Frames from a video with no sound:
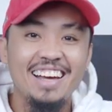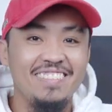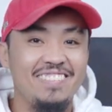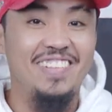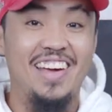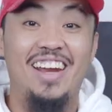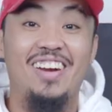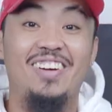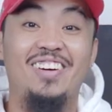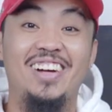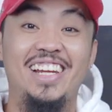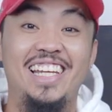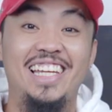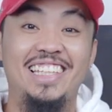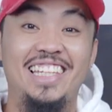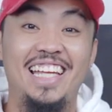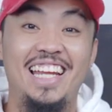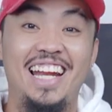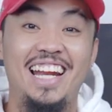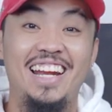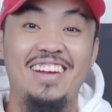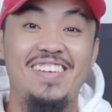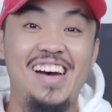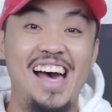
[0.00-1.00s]
Pero
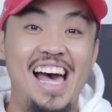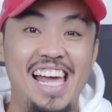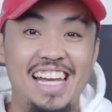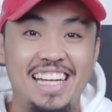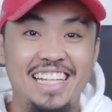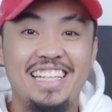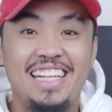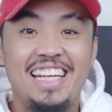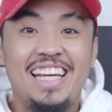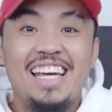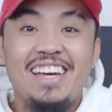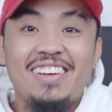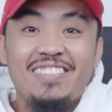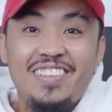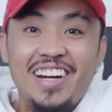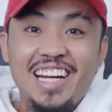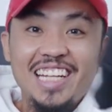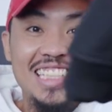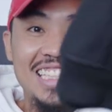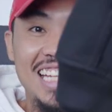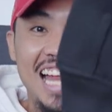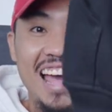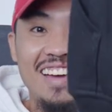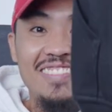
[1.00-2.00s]
kulitan na naman!
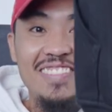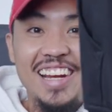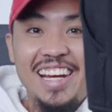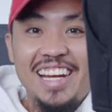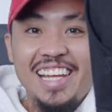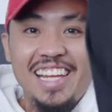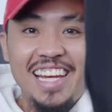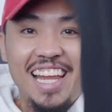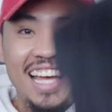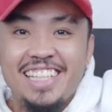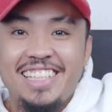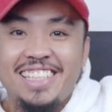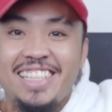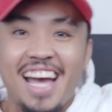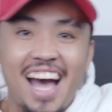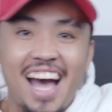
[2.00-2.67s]
Merch library, let's